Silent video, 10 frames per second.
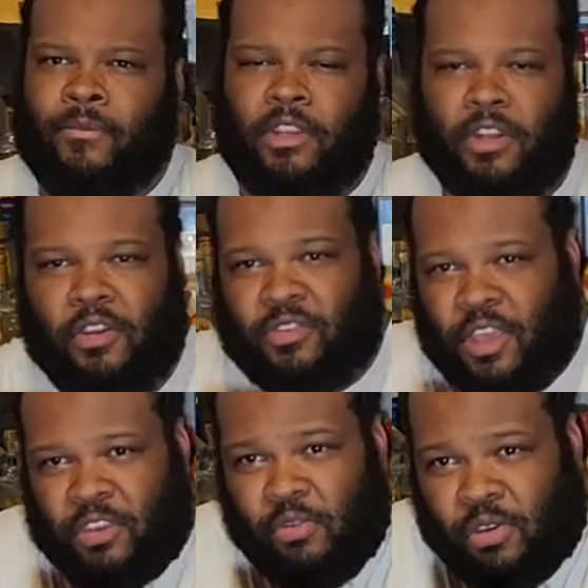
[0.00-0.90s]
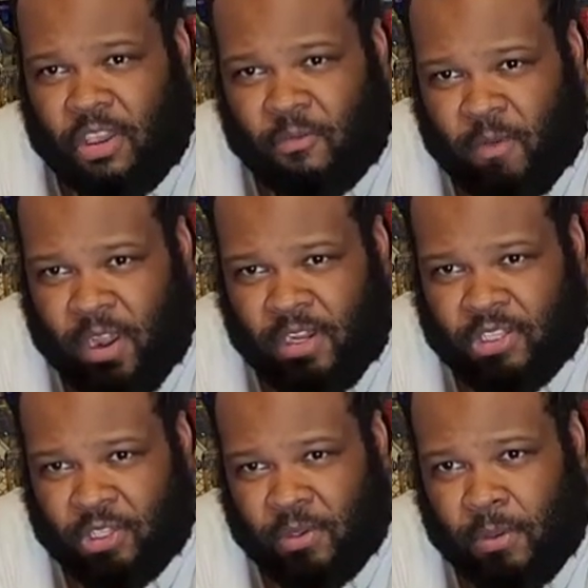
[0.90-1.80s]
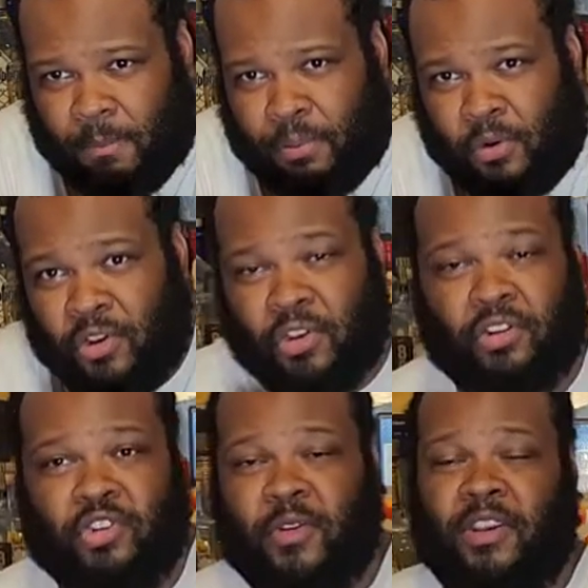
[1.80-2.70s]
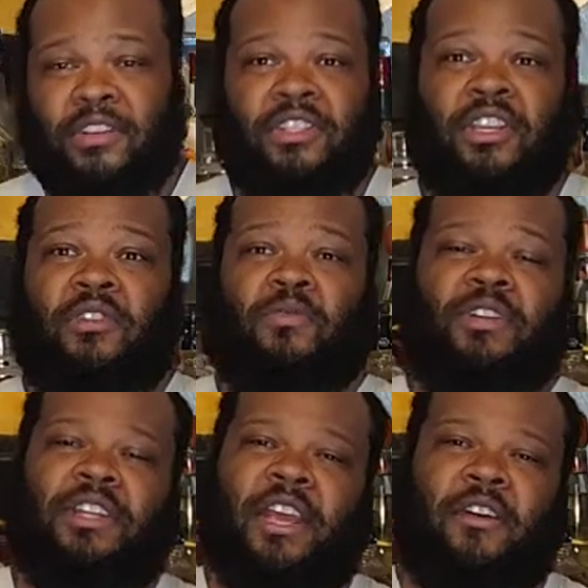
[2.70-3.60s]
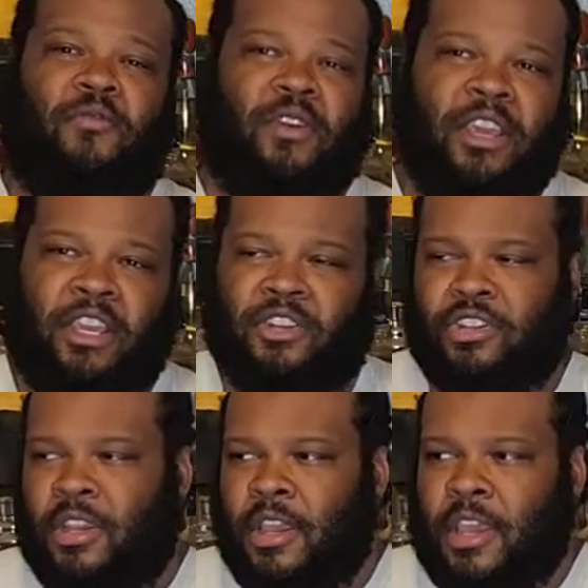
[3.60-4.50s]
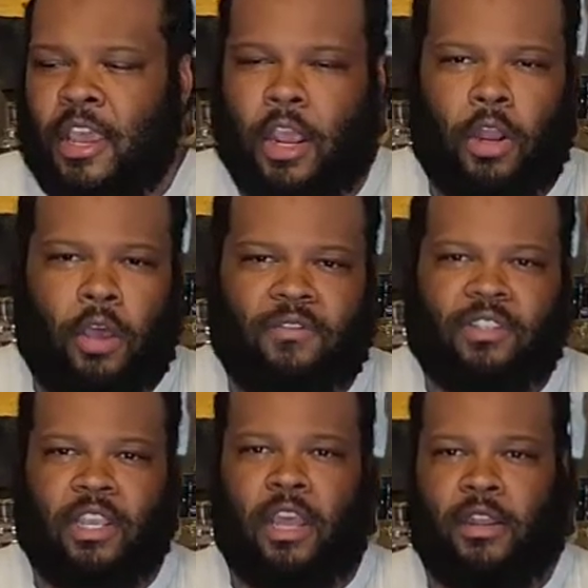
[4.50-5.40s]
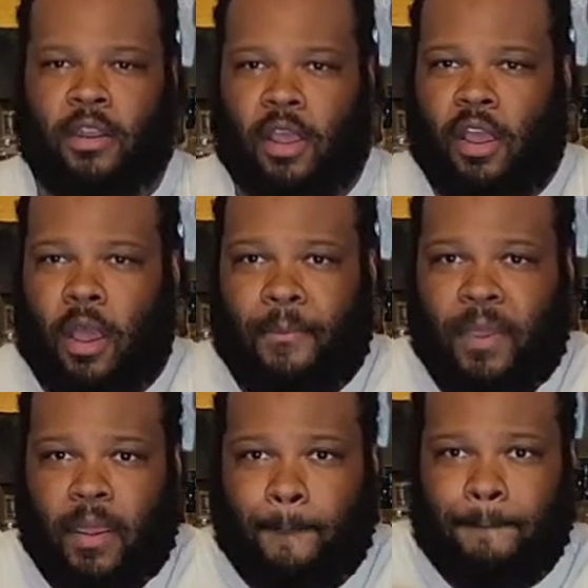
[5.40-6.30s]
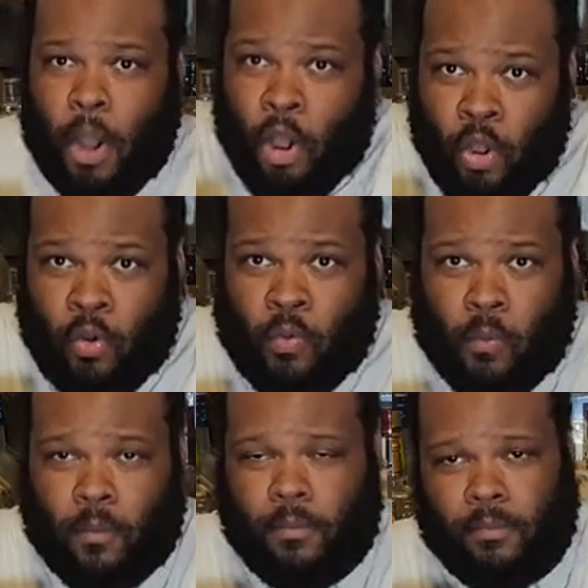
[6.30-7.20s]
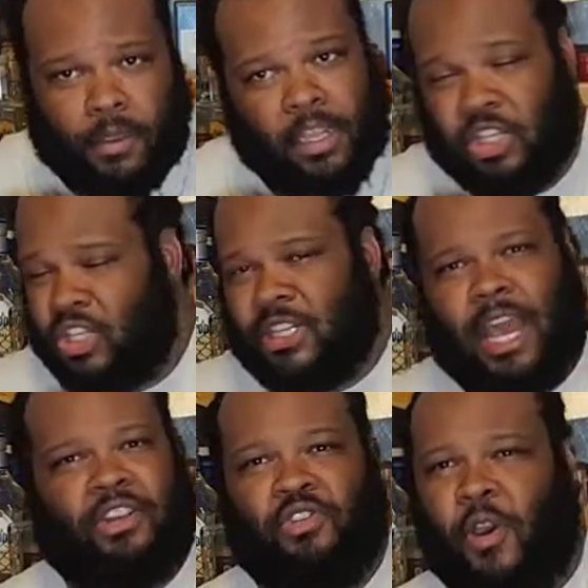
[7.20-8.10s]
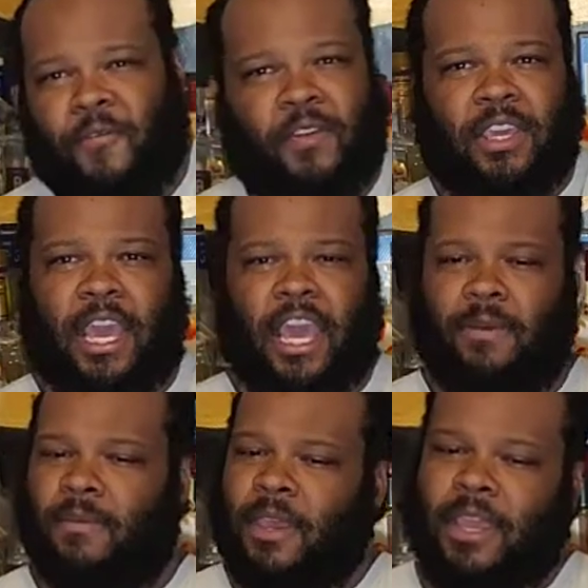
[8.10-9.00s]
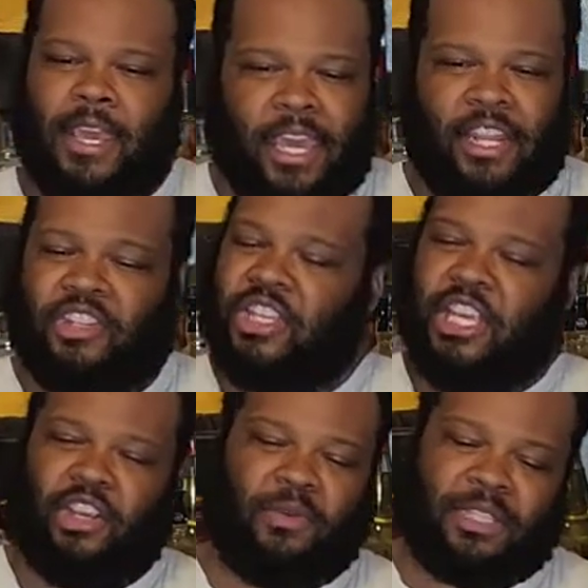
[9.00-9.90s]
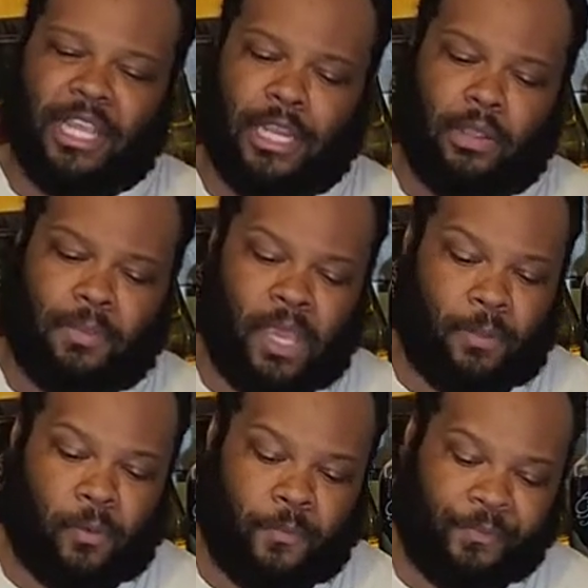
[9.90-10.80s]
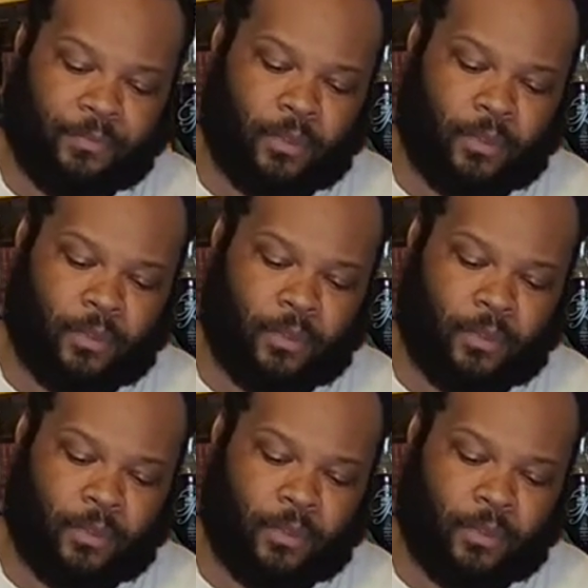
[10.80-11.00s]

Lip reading: You know, you're thinking you're getting ready to pull your trigger and send one down range. And all of a sudden, a big boom! And it just knocks you off your game and just irritated people.